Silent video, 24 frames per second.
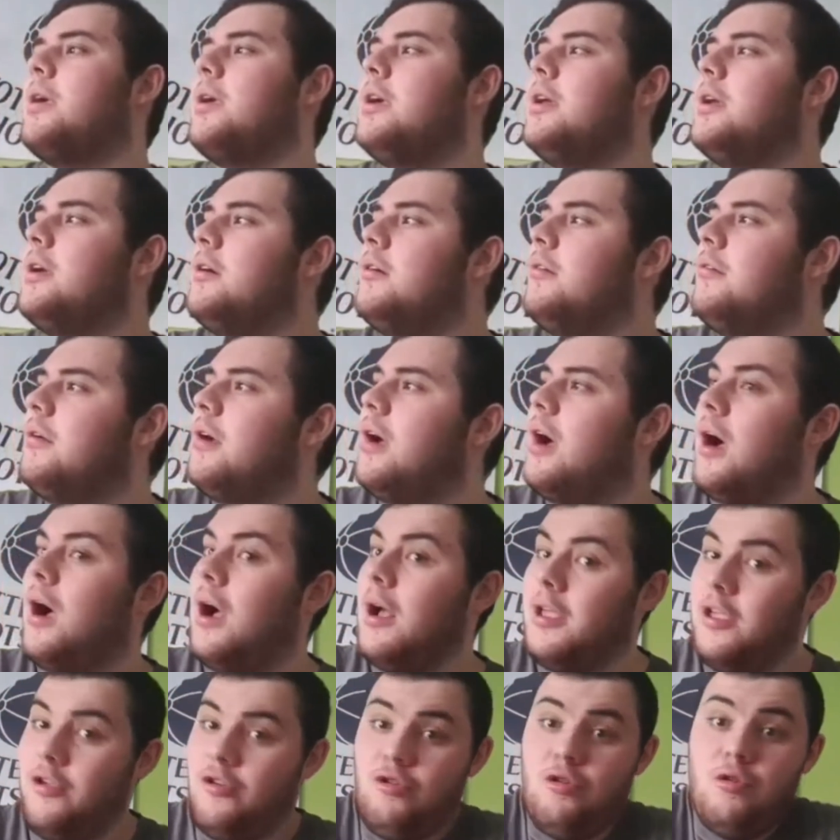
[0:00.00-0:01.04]
you know,
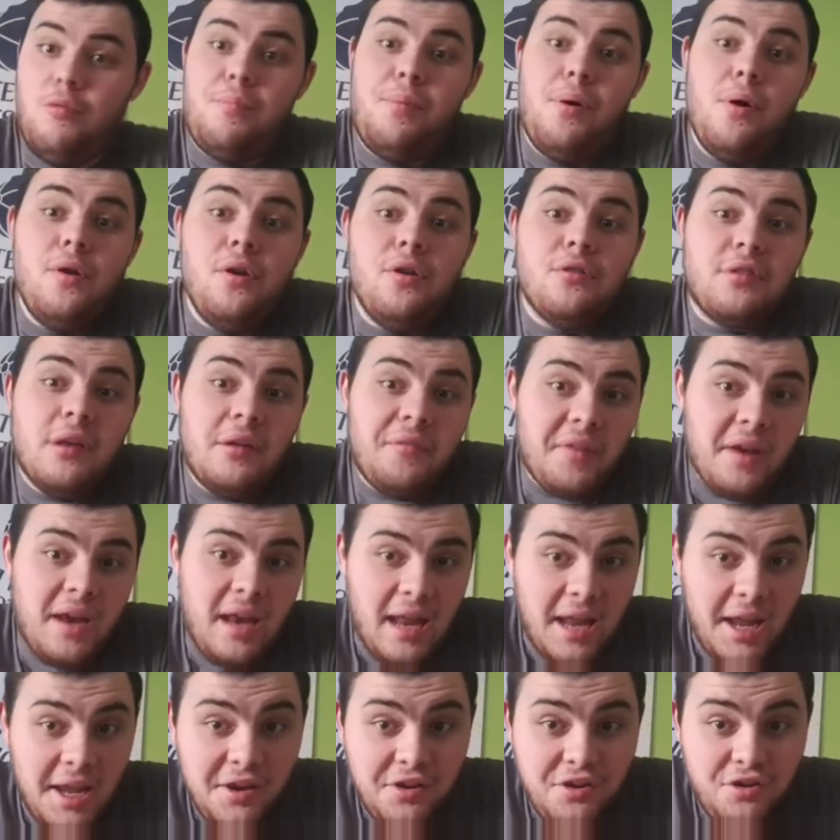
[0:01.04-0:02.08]
you'll put yourself in
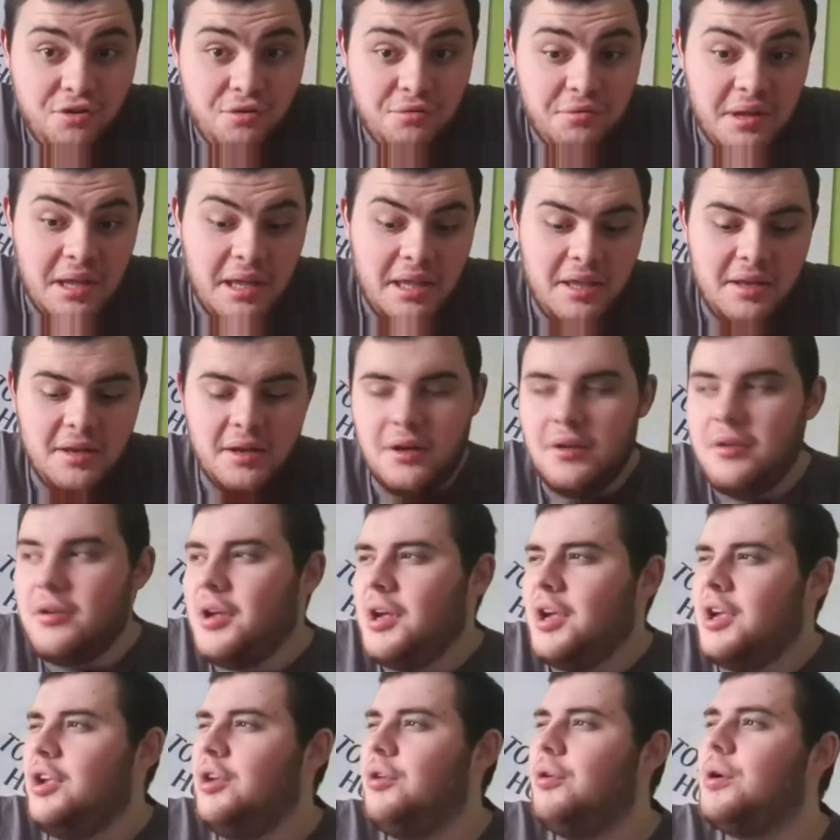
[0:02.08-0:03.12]
history. You know,
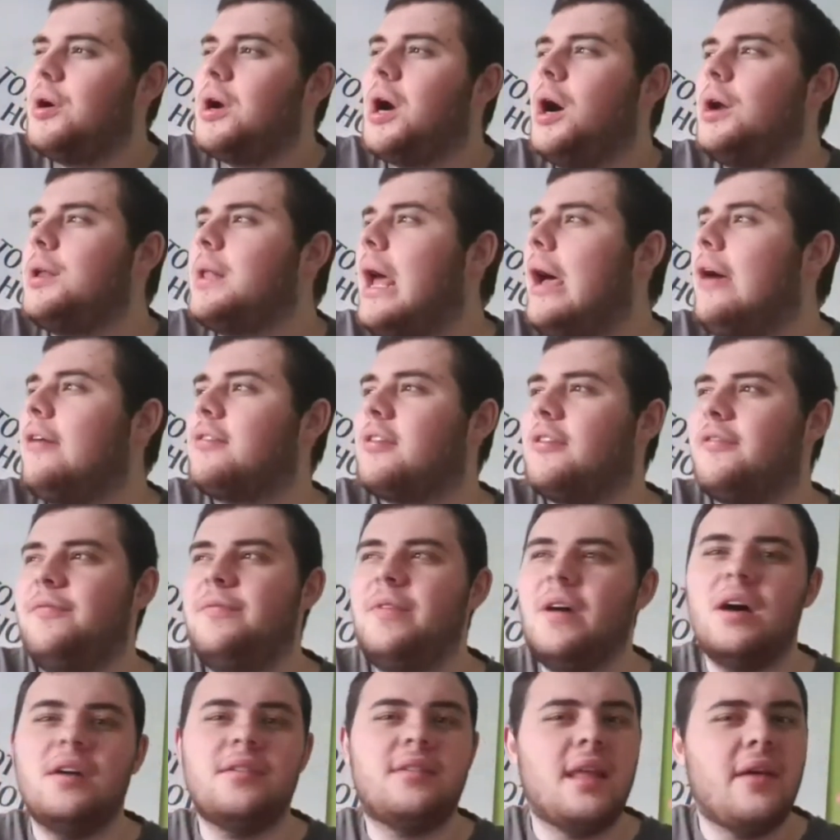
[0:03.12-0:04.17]
you'll go down as the
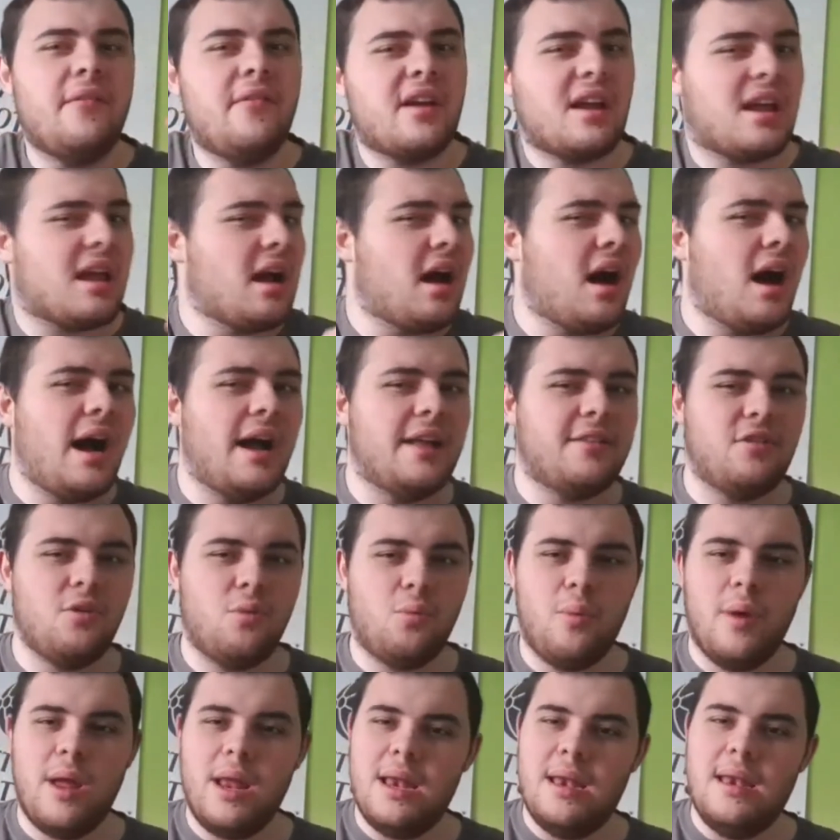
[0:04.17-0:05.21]
first ever guy
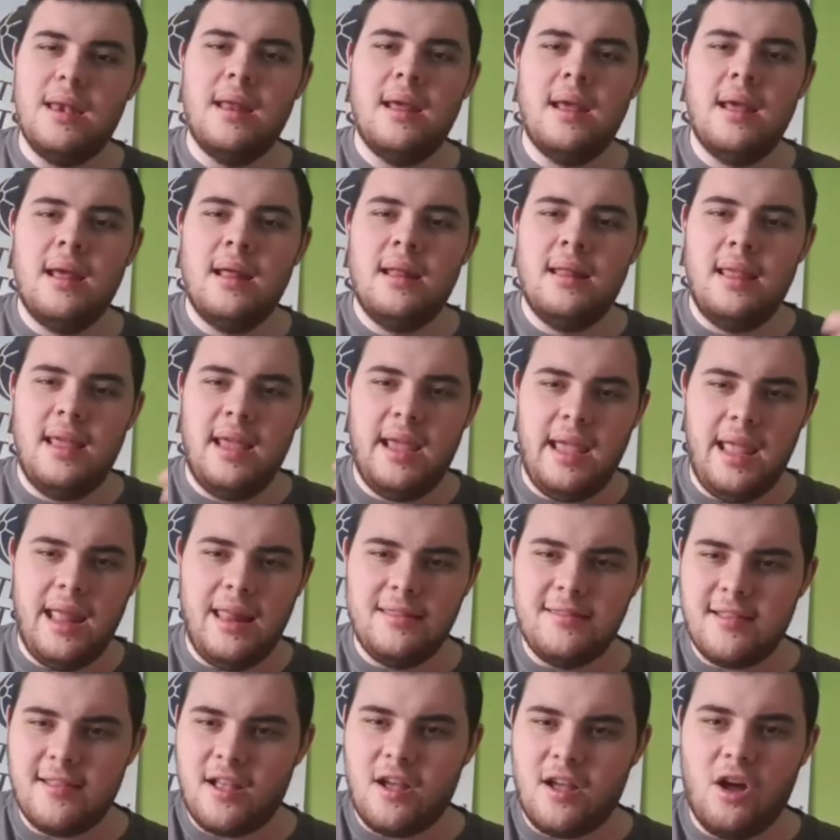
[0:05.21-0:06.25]
to win the
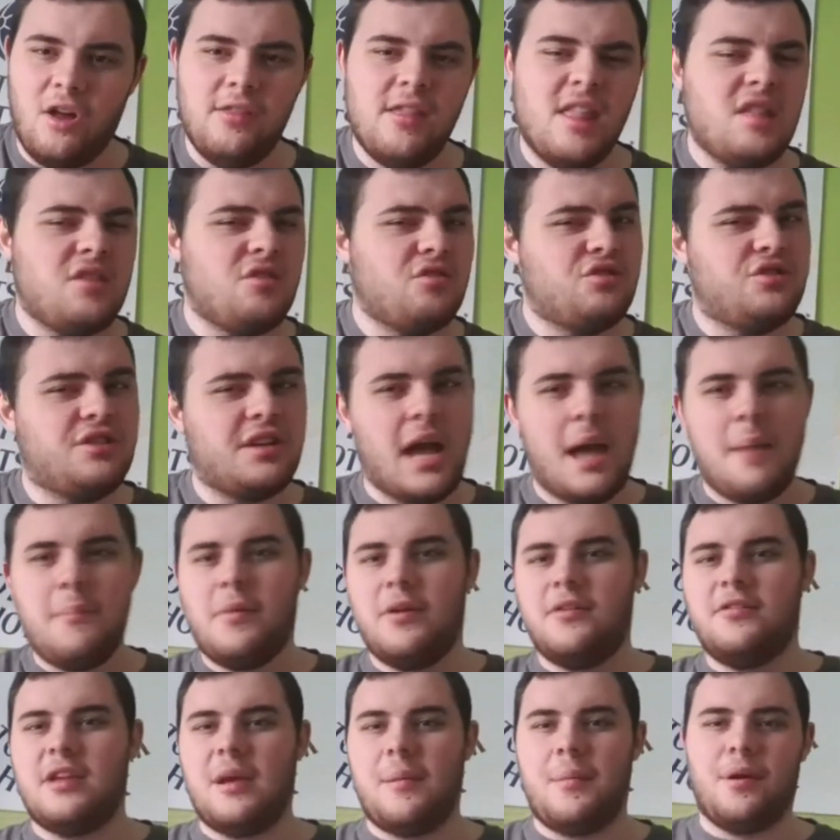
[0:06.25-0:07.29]
Intercontinental
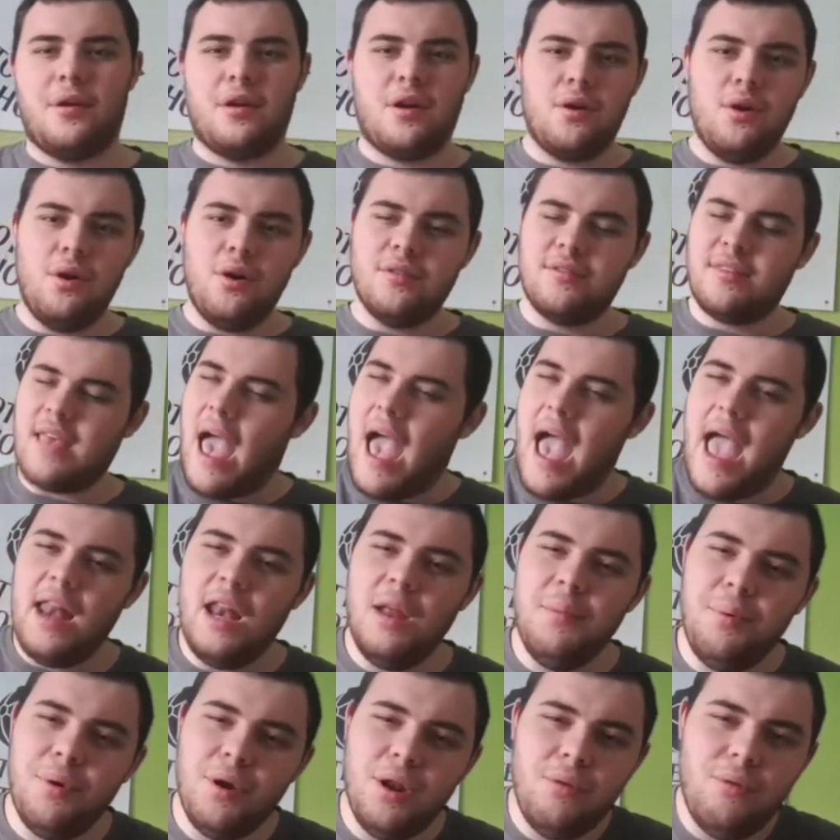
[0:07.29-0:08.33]
Championship, and of course
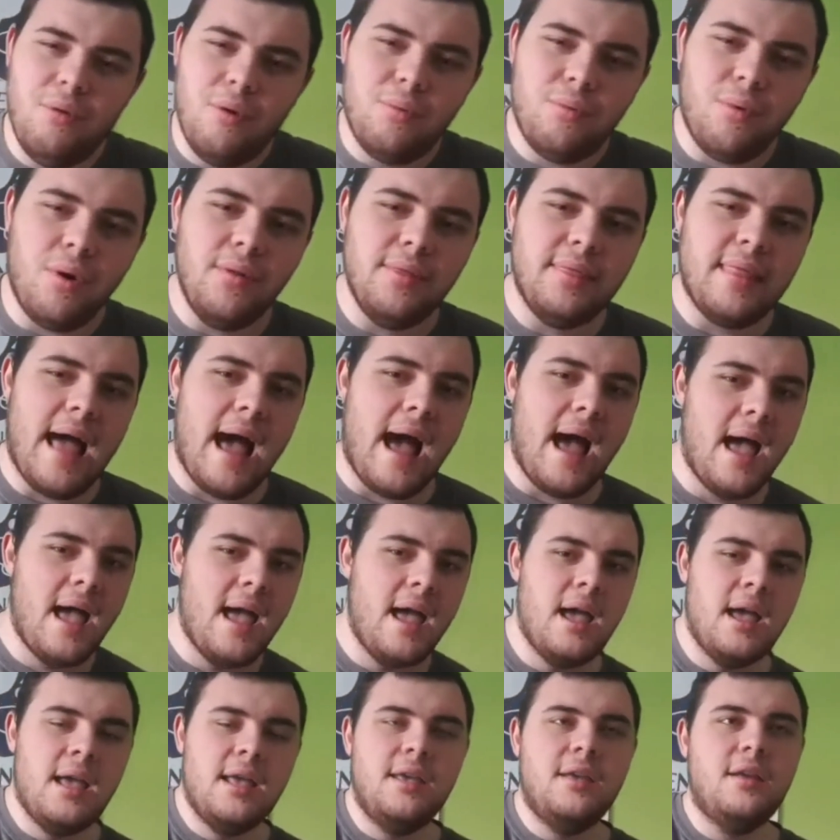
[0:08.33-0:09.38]
anybody would want that.
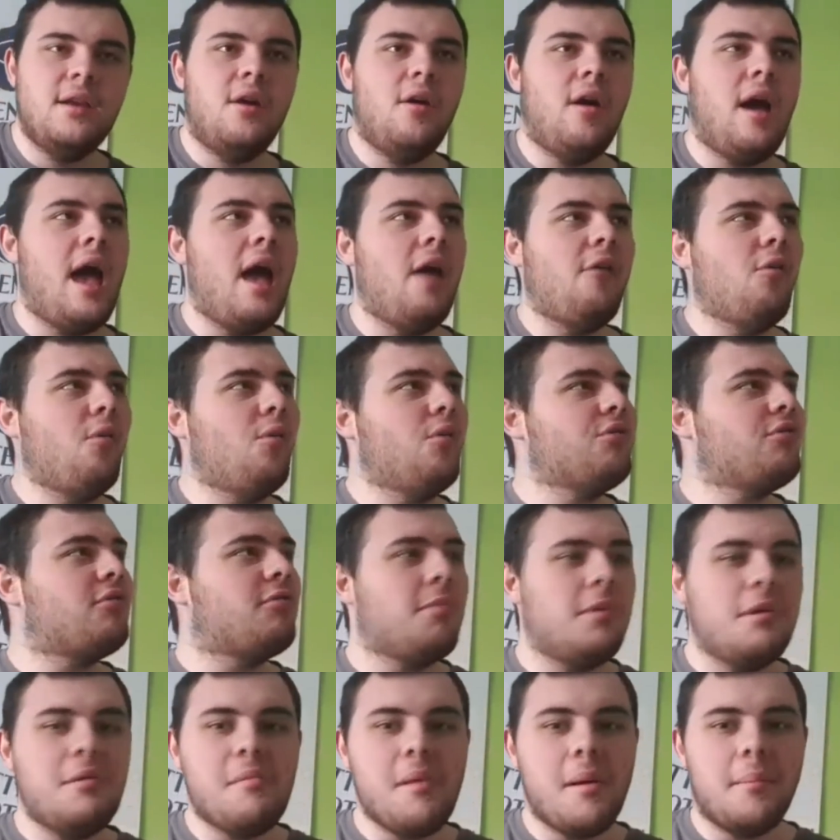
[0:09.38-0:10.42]
You know, everyone
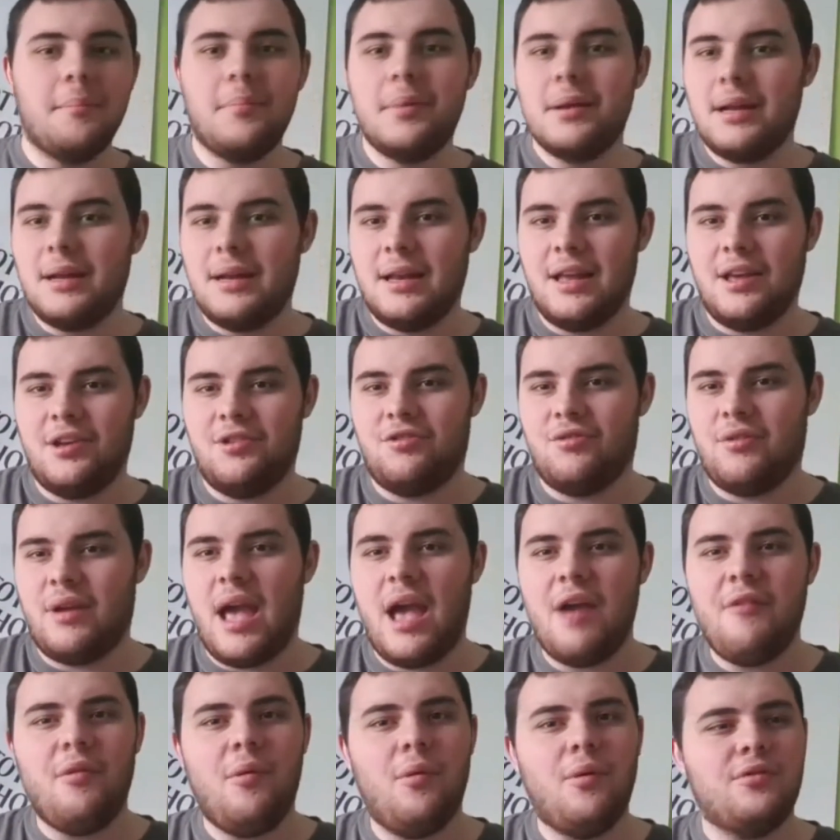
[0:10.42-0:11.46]
wants to be remembered in
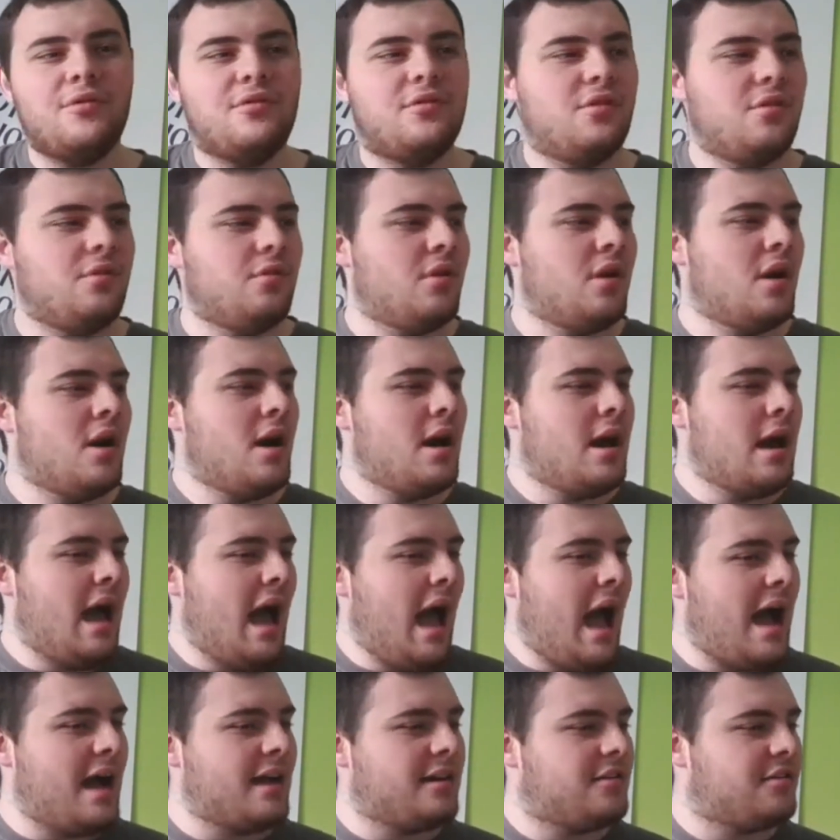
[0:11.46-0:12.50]
history. Everyone wants to
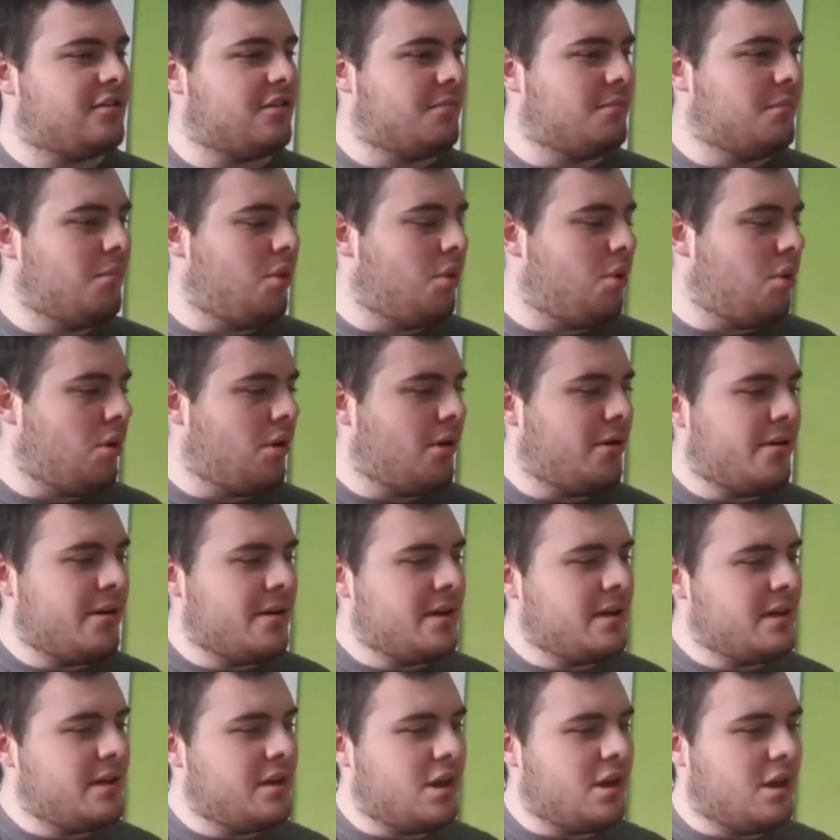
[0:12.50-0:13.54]
add some more,
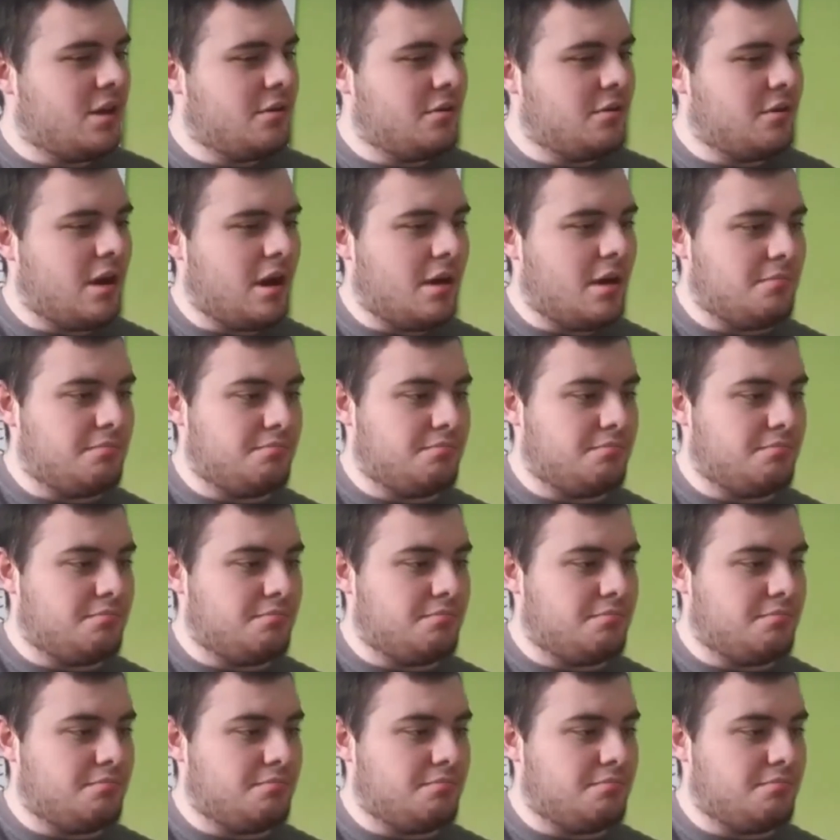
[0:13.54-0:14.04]
you know,